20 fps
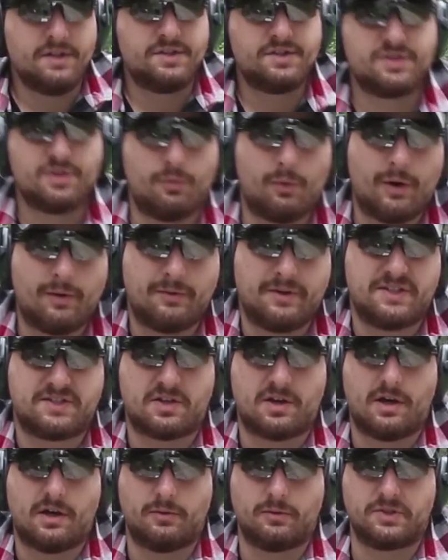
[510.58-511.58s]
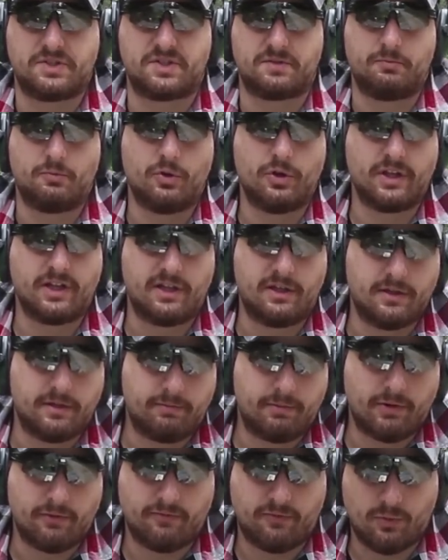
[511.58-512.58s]
So what we saw was some really good
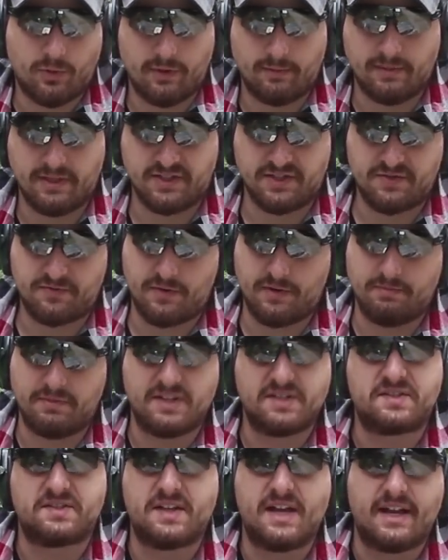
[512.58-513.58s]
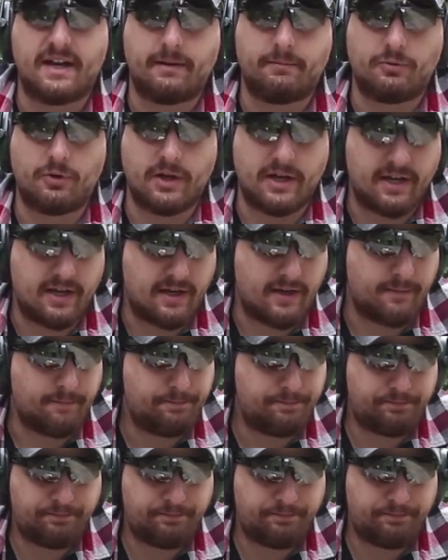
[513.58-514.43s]
performance from the setup right here.